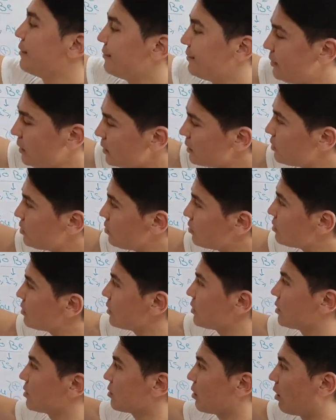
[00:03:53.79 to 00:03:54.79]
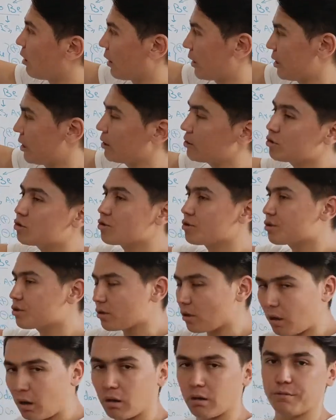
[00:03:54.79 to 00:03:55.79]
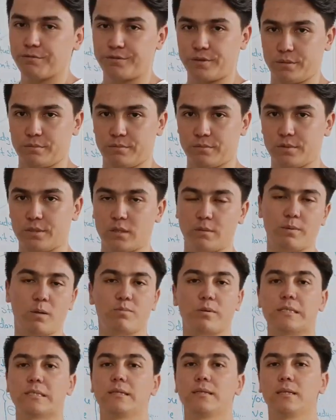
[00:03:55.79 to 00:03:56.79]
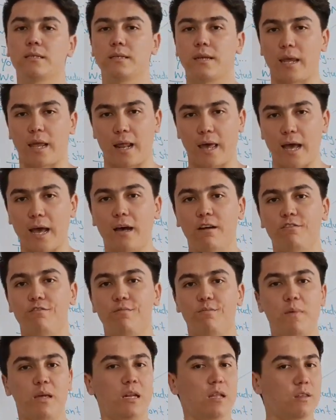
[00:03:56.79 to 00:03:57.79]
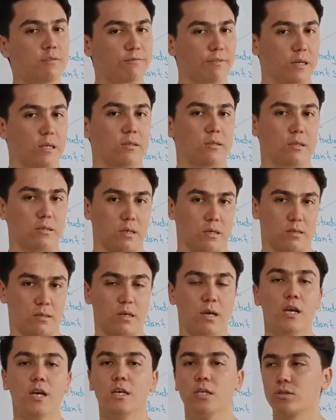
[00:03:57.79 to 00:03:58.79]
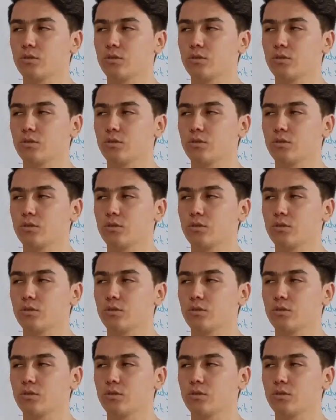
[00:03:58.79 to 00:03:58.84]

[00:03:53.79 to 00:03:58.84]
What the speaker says: These usages are not just all of them. Simple present tense can have many different usages.